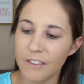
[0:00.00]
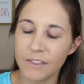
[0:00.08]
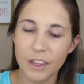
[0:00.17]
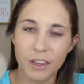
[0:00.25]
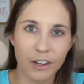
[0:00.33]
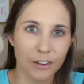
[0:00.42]
of
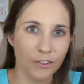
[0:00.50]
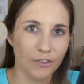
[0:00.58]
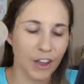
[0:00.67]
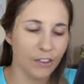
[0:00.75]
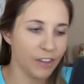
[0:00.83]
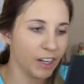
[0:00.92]
the little
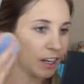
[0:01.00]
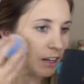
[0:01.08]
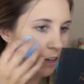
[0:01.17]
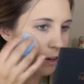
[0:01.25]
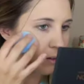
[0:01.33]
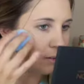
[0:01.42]

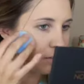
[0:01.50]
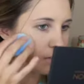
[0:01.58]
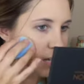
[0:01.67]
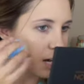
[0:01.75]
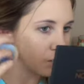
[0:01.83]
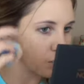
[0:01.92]
velvety
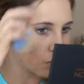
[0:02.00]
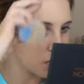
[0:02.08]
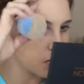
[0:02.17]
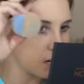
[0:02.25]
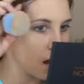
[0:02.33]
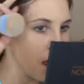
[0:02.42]

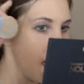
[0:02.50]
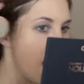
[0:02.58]
texture,